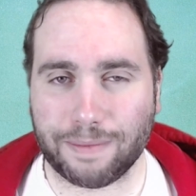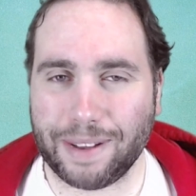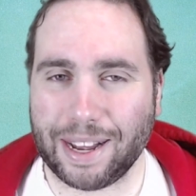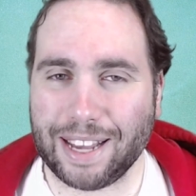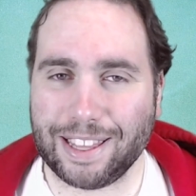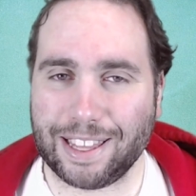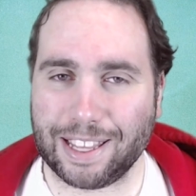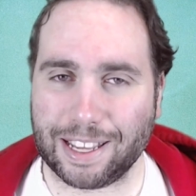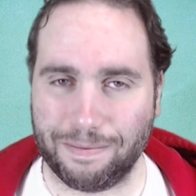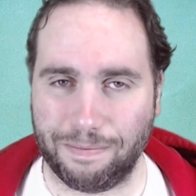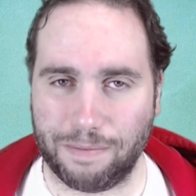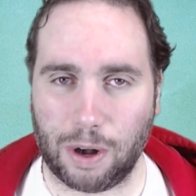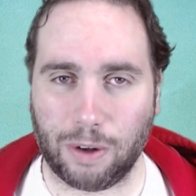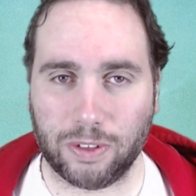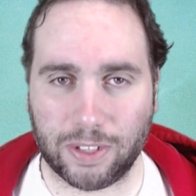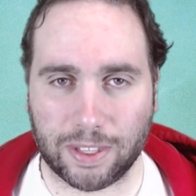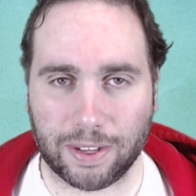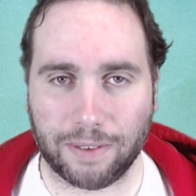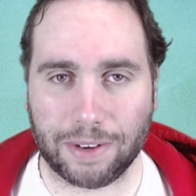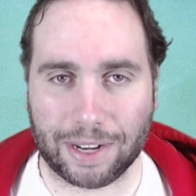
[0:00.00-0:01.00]
but I think
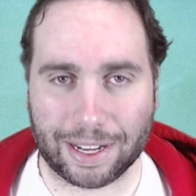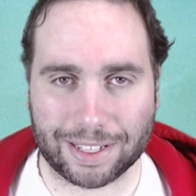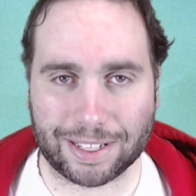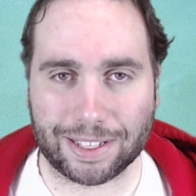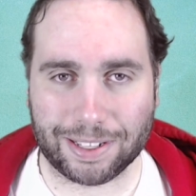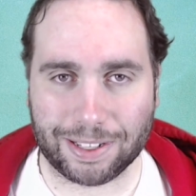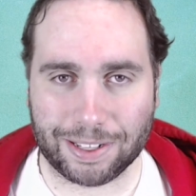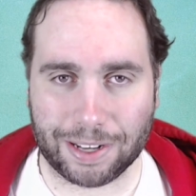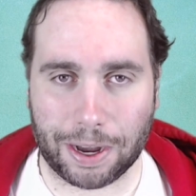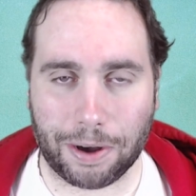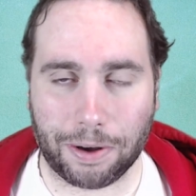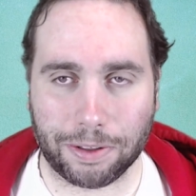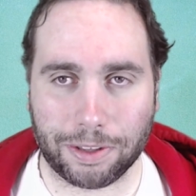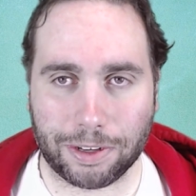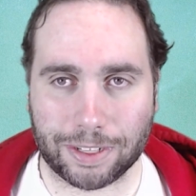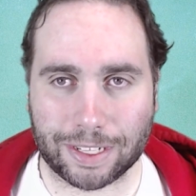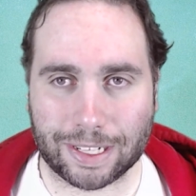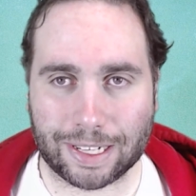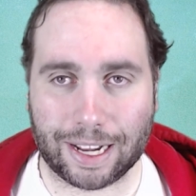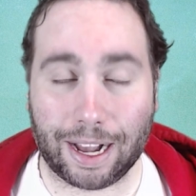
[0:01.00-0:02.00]
most of us know
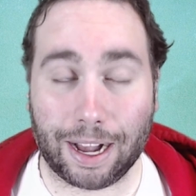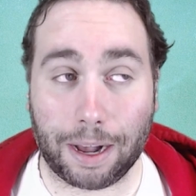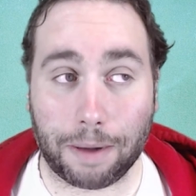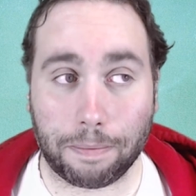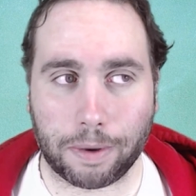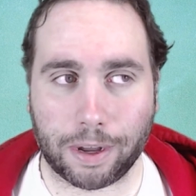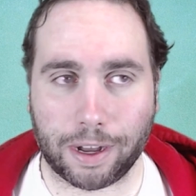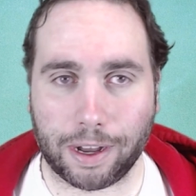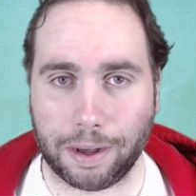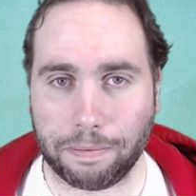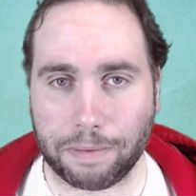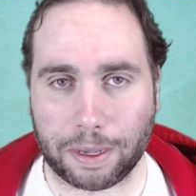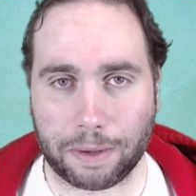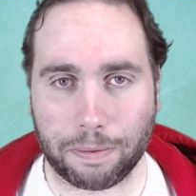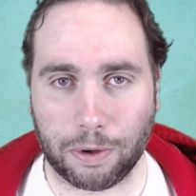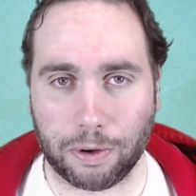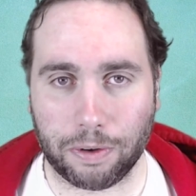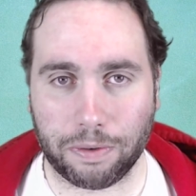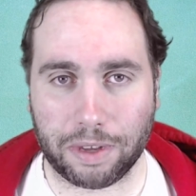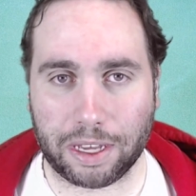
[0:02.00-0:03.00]
there's an upcoming
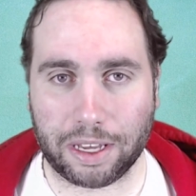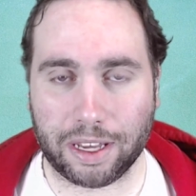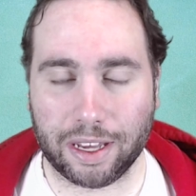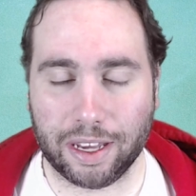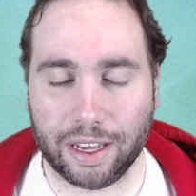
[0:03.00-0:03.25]
movie